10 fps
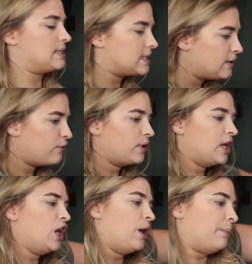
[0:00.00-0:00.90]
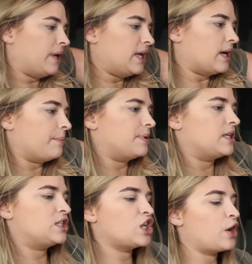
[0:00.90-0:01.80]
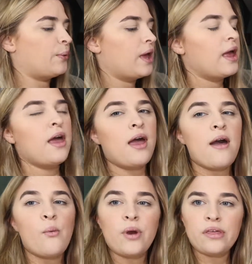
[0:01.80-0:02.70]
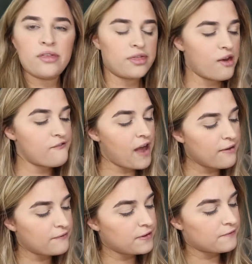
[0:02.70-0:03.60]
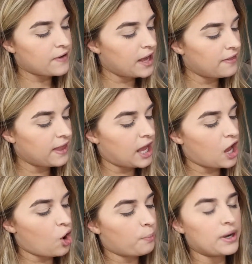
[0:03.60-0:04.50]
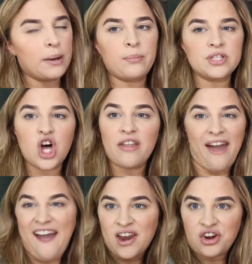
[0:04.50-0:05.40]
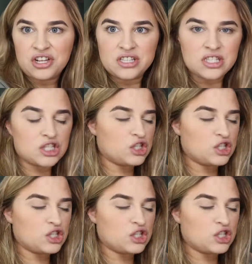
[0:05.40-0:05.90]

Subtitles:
See if we can open it. So with Fab Fit Fun, they open up what's called add-ons.